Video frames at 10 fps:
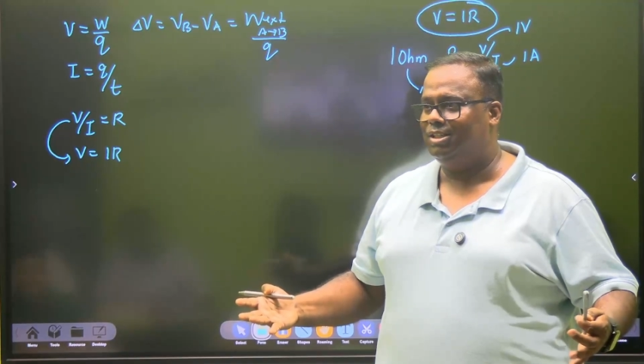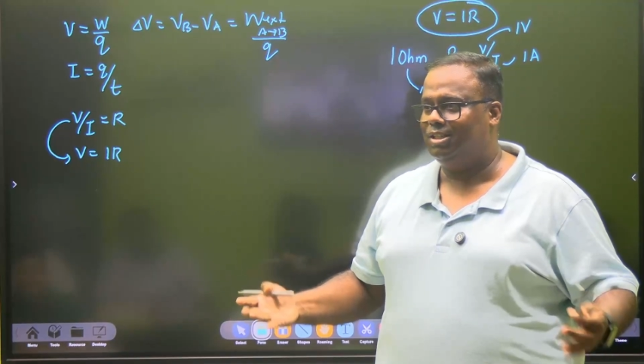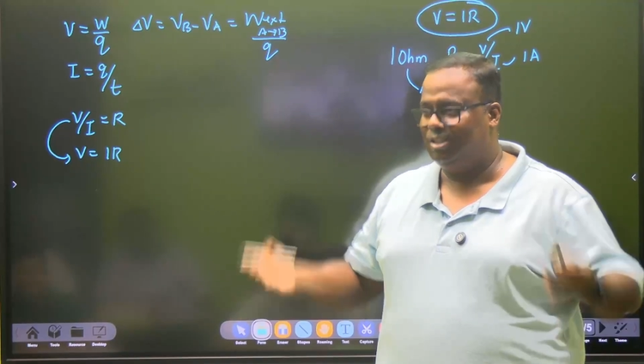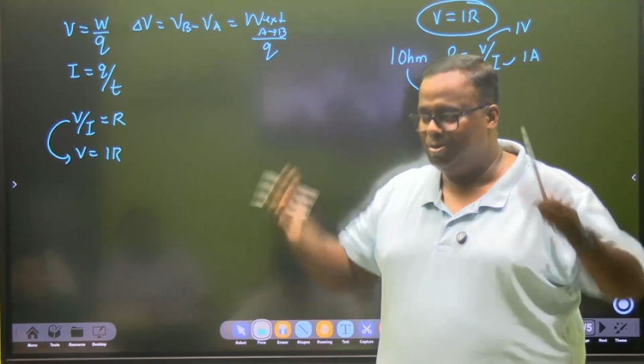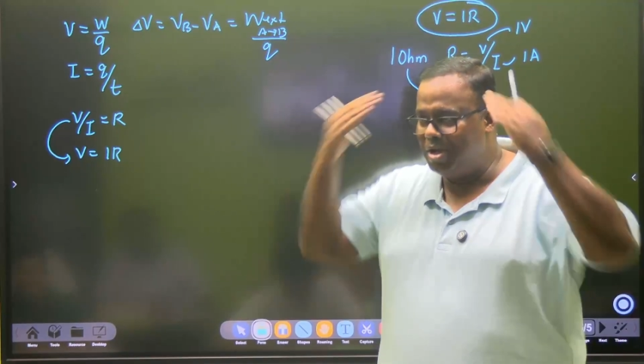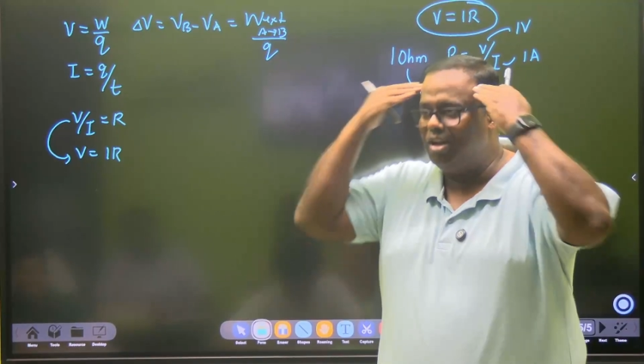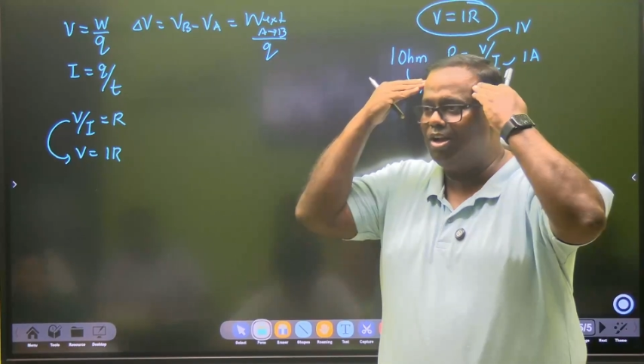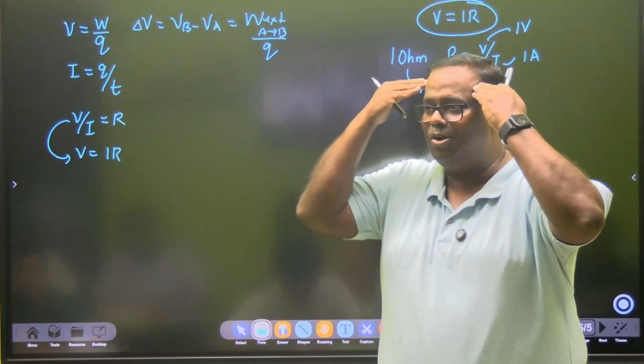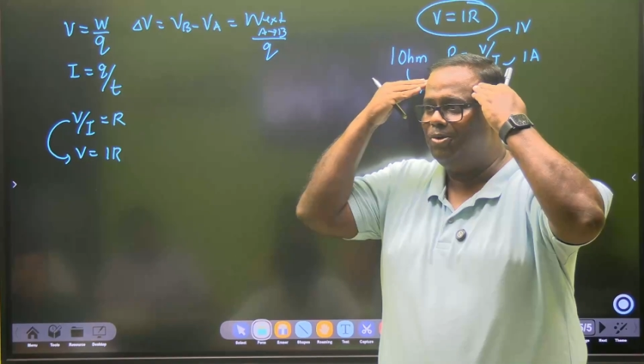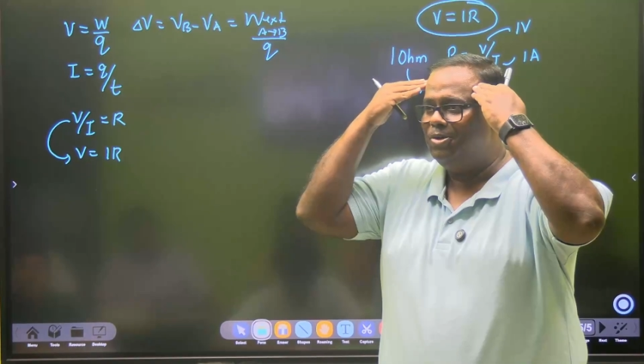Dimag
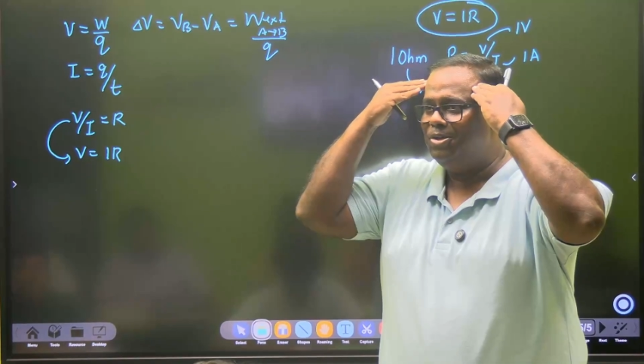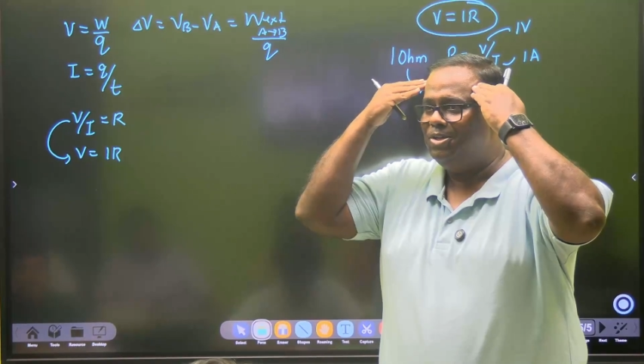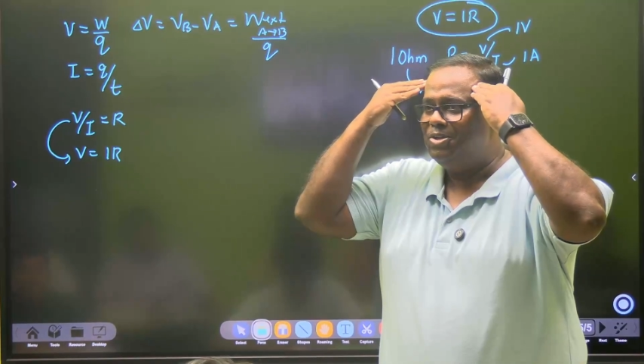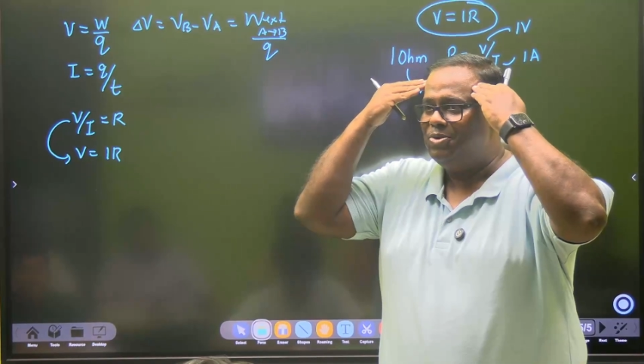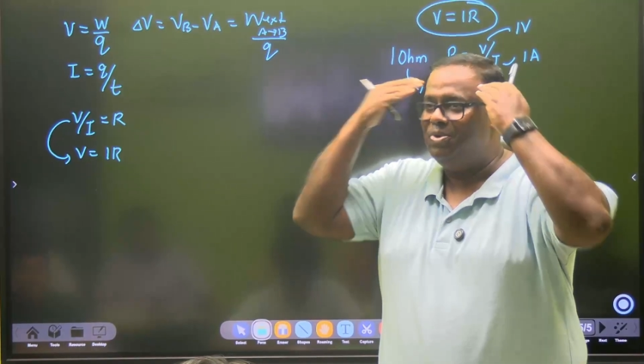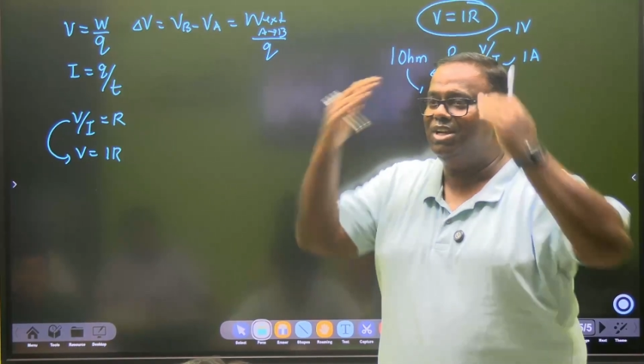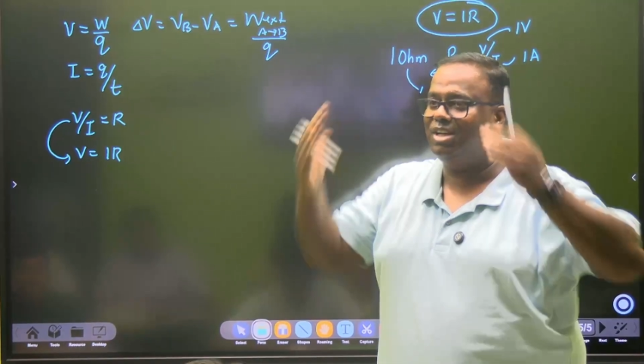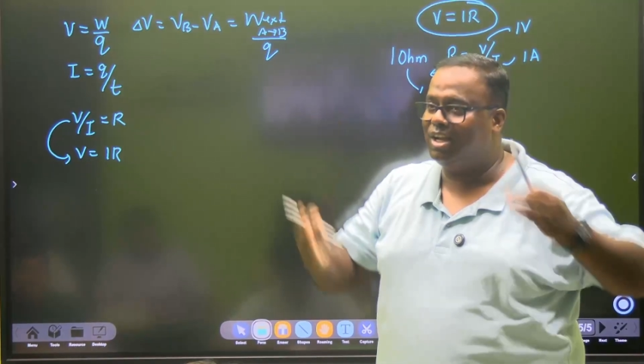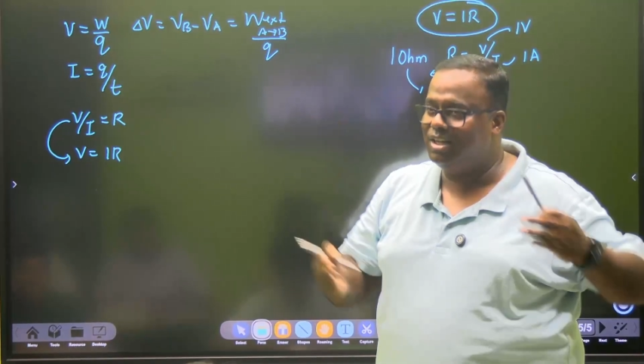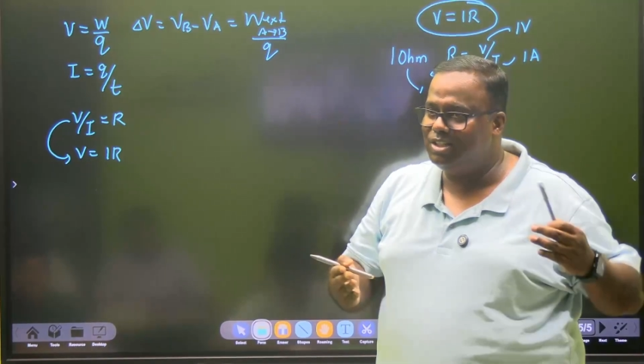lagao. When a
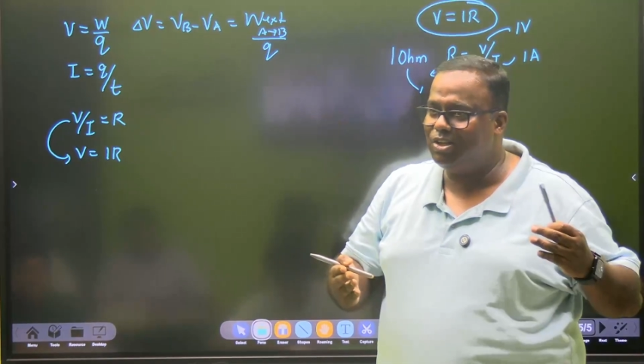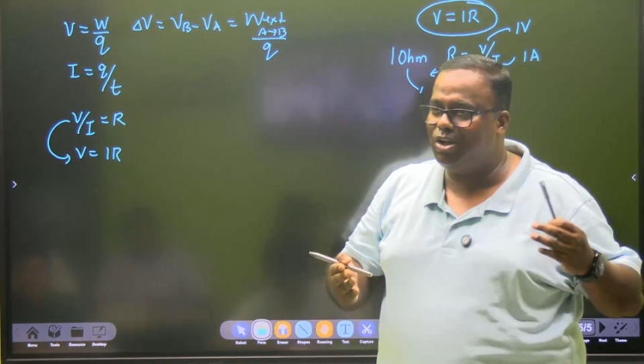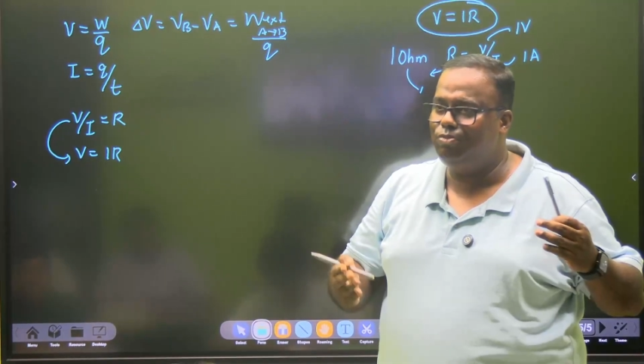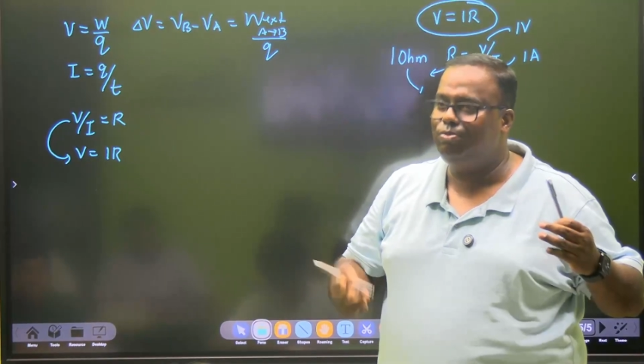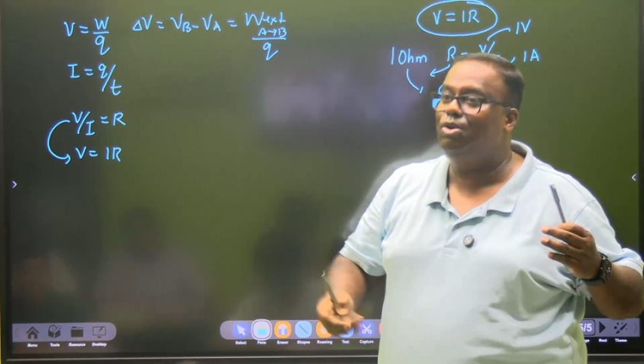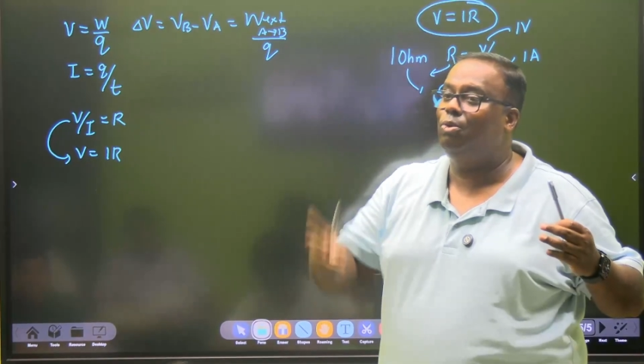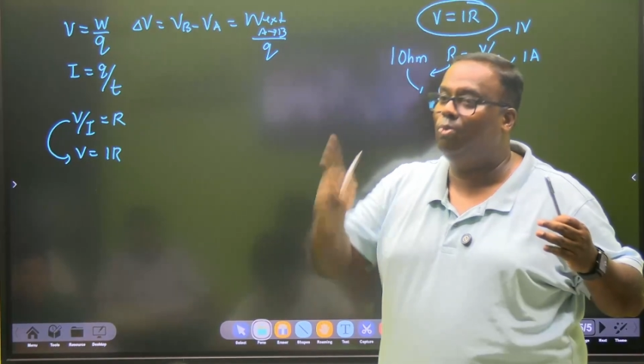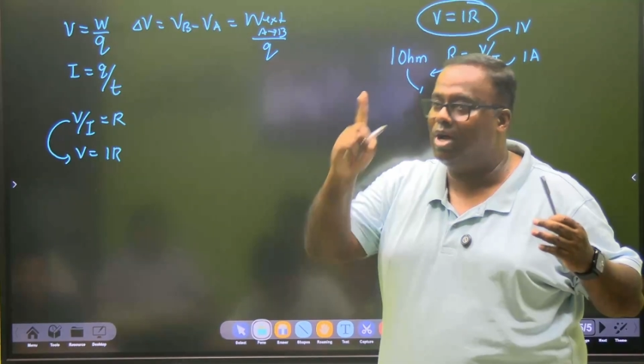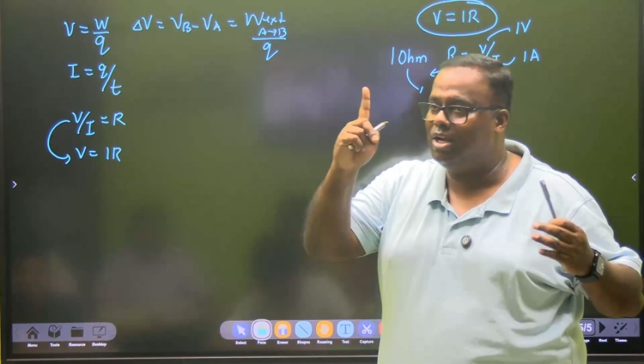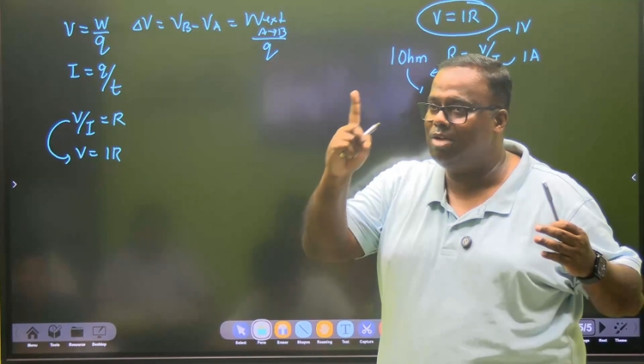current of
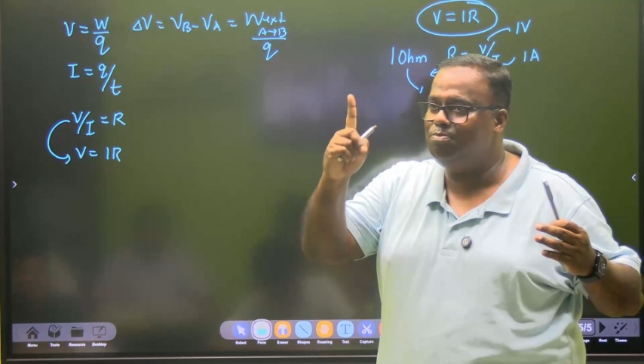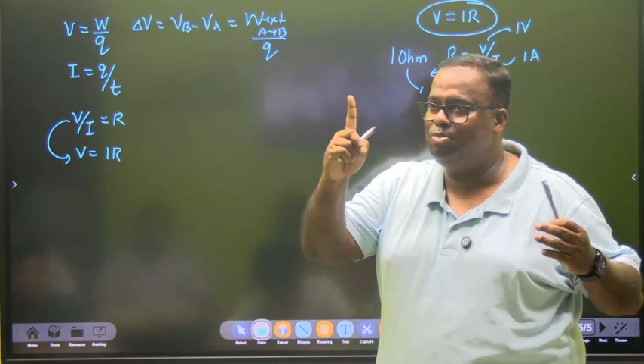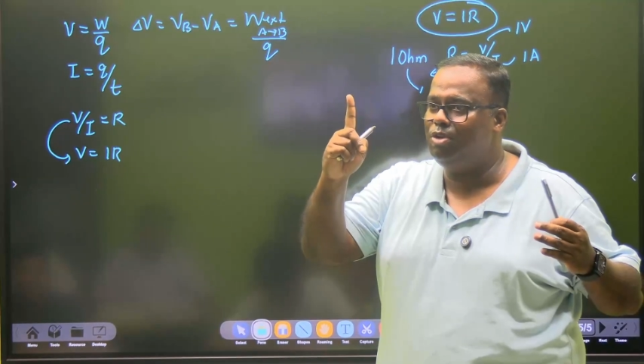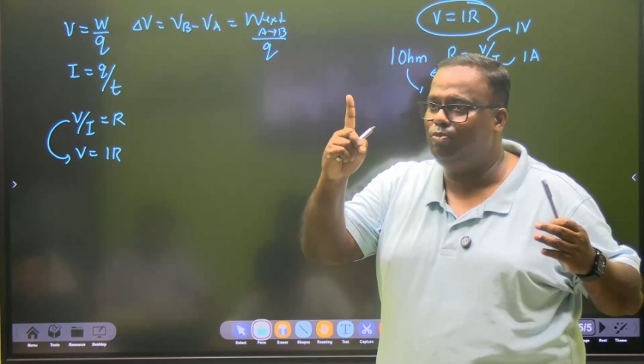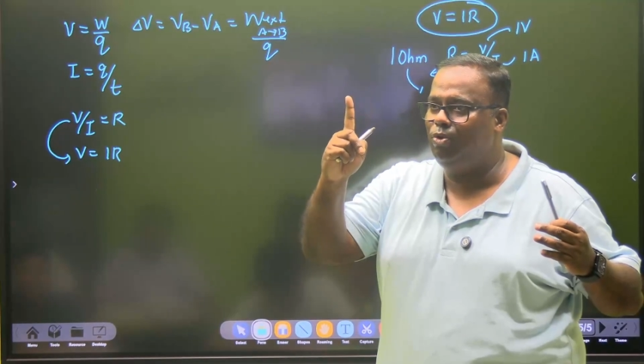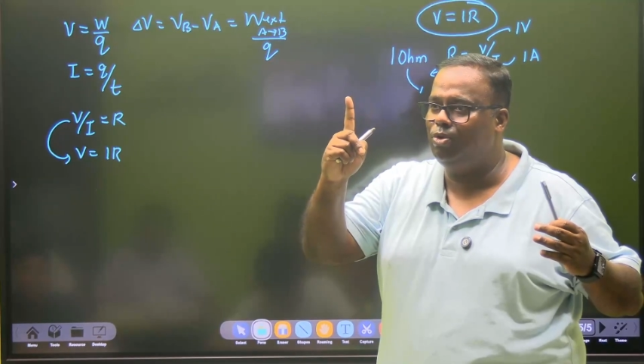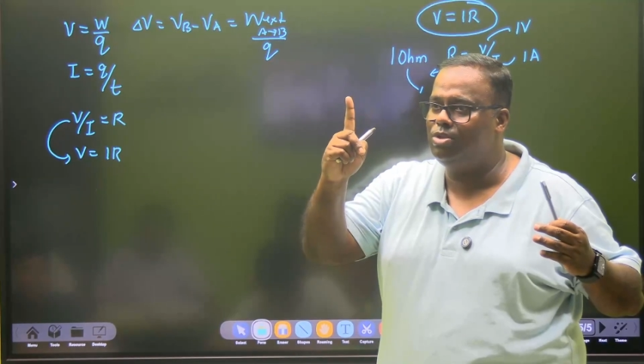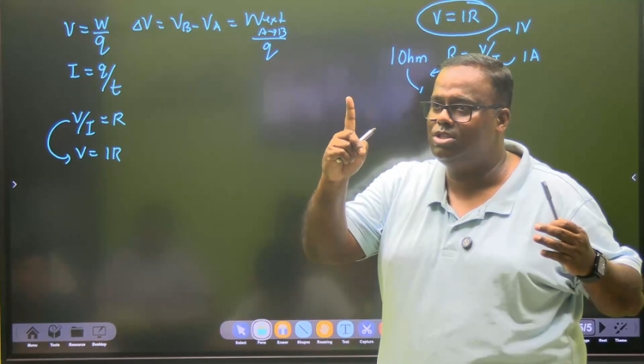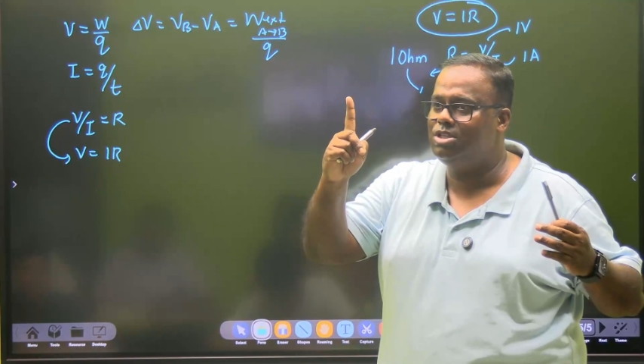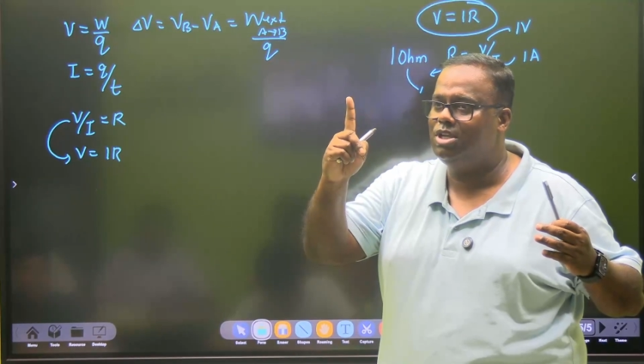1 ampere flows